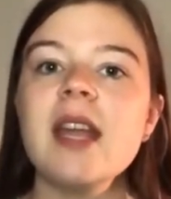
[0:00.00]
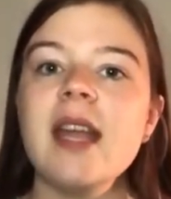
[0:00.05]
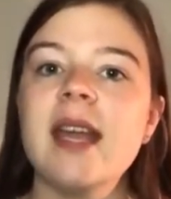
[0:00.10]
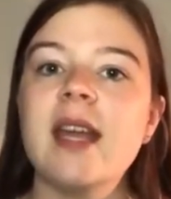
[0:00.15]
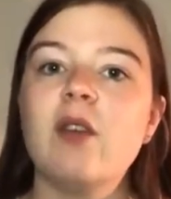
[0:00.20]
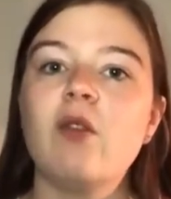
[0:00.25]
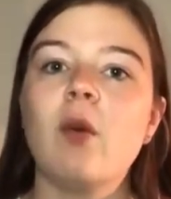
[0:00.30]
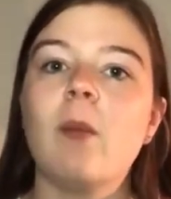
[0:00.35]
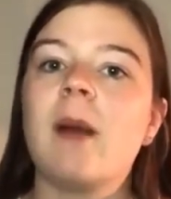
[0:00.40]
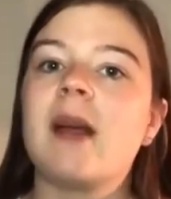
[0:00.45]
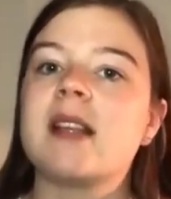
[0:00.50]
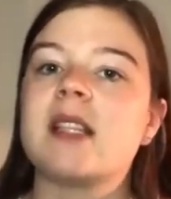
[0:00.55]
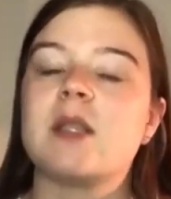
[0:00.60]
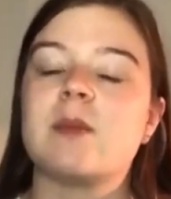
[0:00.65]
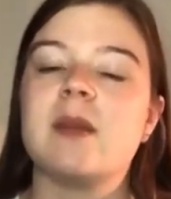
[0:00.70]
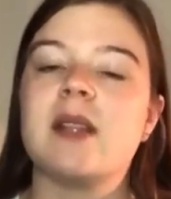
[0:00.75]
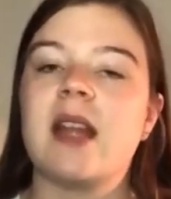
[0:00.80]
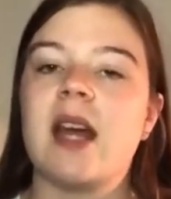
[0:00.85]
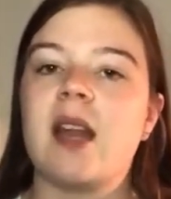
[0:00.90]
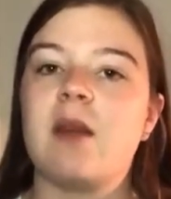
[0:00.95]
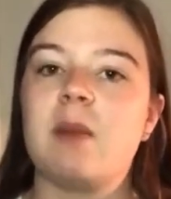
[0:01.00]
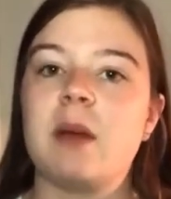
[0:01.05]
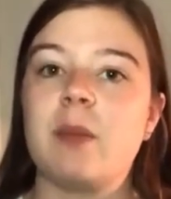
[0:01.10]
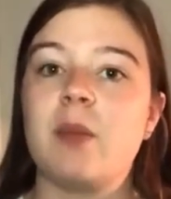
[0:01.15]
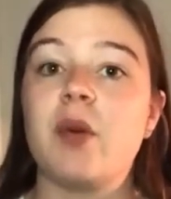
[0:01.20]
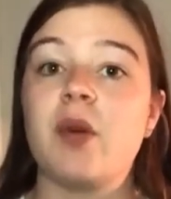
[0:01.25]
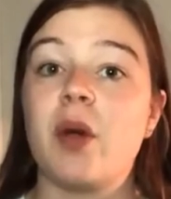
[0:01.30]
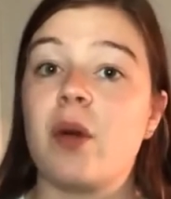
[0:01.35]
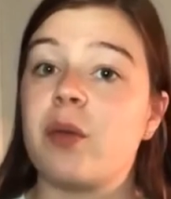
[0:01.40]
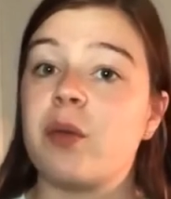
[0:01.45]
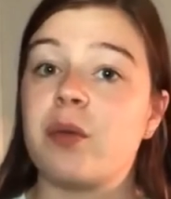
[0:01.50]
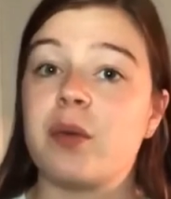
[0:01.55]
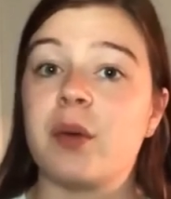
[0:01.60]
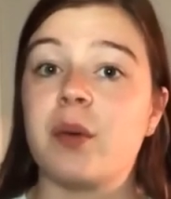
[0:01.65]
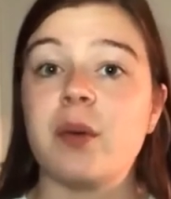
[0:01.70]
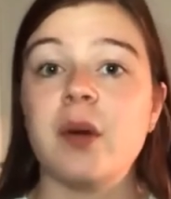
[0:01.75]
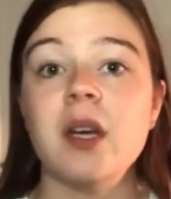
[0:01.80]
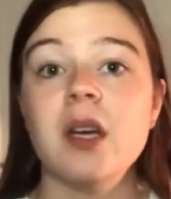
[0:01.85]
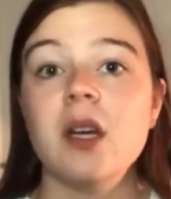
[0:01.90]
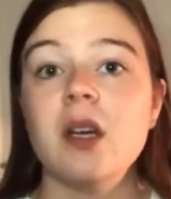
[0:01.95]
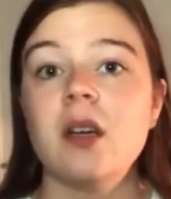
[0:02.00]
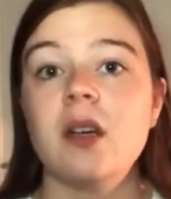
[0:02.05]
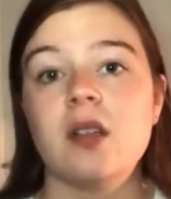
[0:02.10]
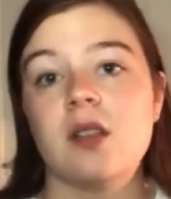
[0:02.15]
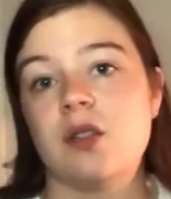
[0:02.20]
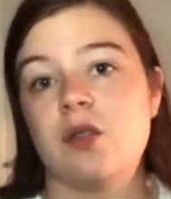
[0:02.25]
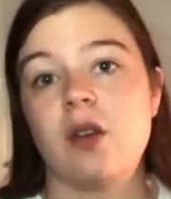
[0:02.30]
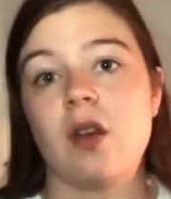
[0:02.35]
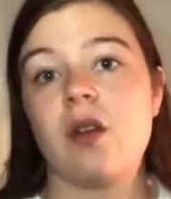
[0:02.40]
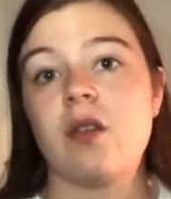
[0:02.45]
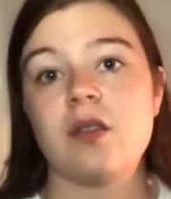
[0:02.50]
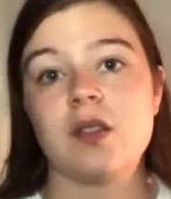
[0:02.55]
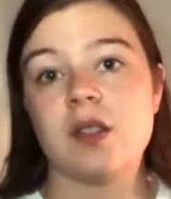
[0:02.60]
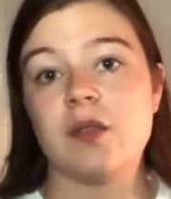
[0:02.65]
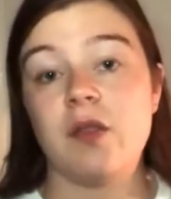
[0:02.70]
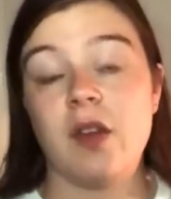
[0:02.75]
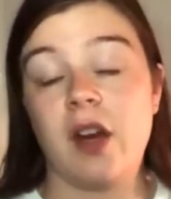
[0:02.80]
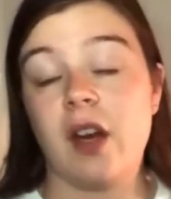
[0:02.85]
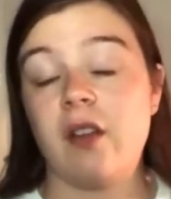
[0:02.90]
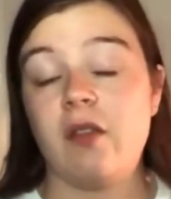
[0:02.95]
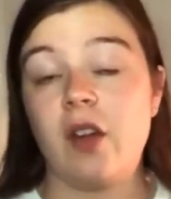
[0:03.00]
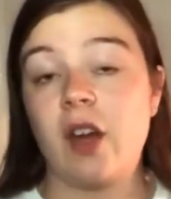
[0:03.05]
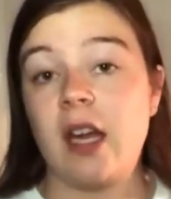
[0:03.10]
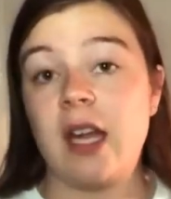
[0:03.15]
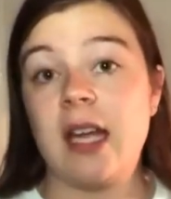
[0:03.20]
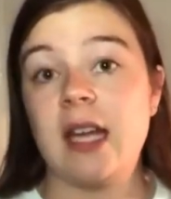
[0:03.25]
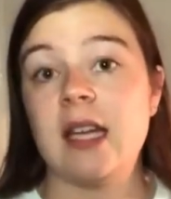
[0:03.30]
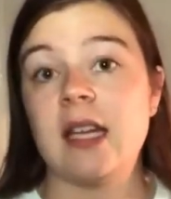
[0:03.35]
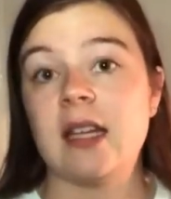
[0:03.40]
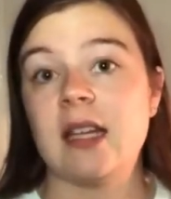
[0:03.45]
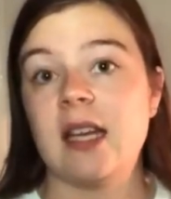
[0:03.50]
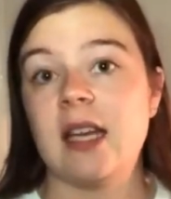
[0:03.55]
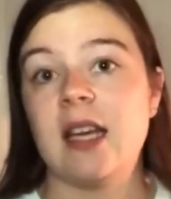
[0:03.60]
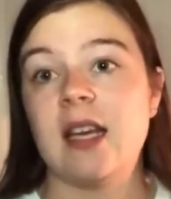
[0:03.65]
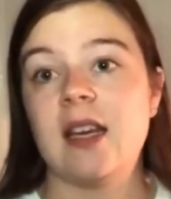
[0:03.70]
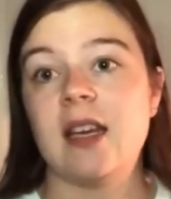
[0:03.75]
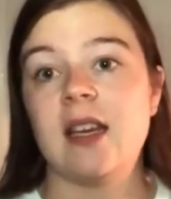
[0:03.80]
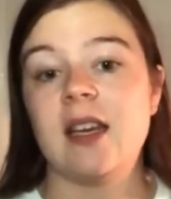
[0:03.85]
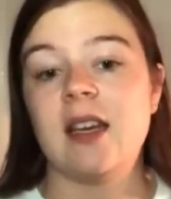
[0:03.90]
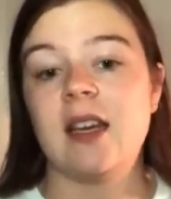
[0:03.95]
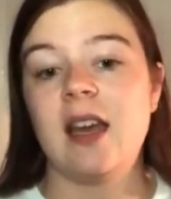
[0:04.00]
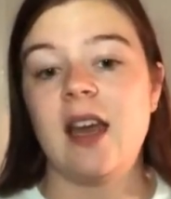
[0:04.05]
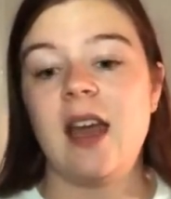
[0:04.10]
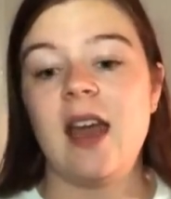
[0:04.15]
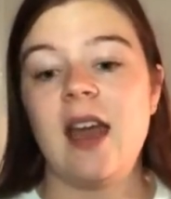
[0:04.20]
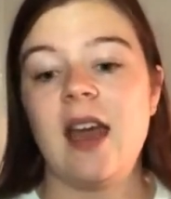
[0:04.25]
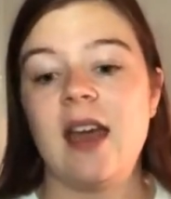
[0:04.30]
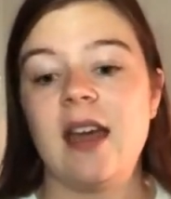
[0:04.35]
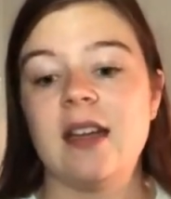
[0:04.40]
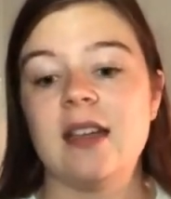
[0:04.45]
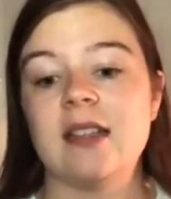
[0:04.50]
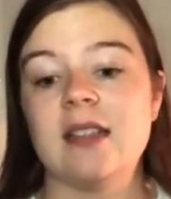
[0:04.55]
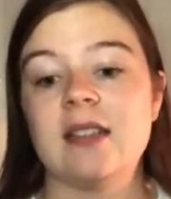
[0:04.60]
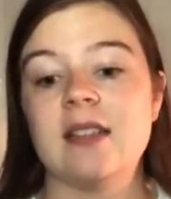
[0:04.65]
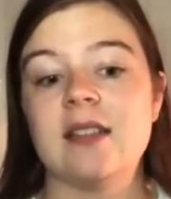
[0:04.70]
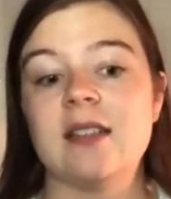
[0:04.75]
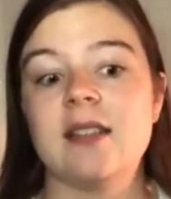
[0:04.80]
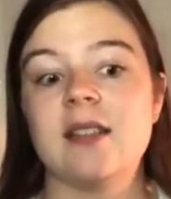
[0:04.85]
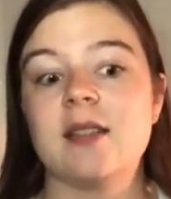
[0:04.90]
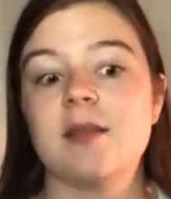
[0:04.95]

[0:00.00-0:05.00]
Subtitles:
and it reminds me that people go through struggles very, very hiddenly, and